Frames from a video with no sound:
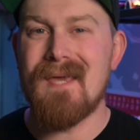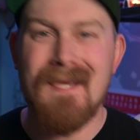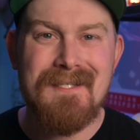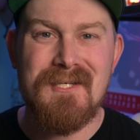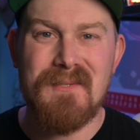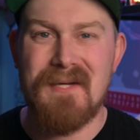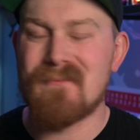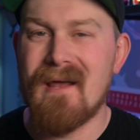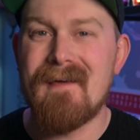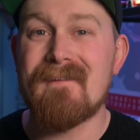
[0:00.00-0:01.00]
into it
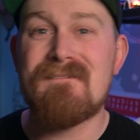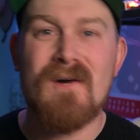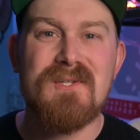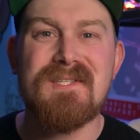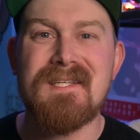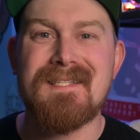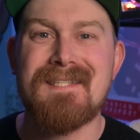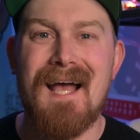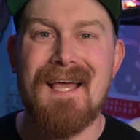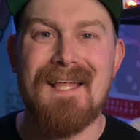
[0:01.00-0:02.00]
running first and
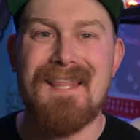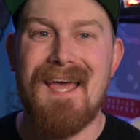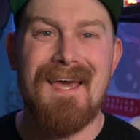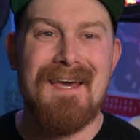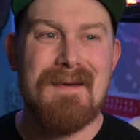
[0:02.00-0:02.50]
second, they